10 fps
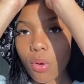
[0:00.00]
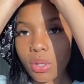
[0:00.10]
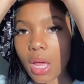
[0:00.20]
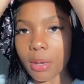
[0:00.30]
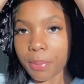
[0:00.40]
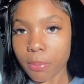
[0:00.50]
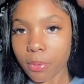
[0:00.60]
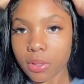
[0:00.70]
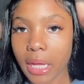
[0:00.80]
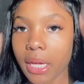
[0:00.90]
a lot of
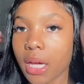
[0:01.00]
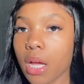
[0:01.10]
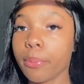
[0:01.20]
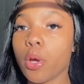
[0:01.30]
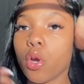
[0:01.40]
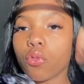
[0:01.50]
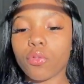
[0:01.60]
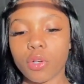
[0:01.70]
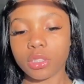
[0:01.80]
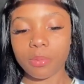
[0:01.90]
people like um,
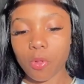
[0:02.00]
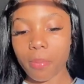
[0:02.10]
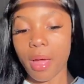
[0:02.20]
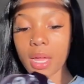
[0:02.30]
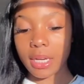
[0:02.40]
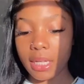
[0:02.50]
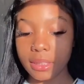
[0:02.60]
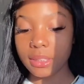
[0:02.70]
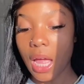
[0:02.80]
reversible bonnets.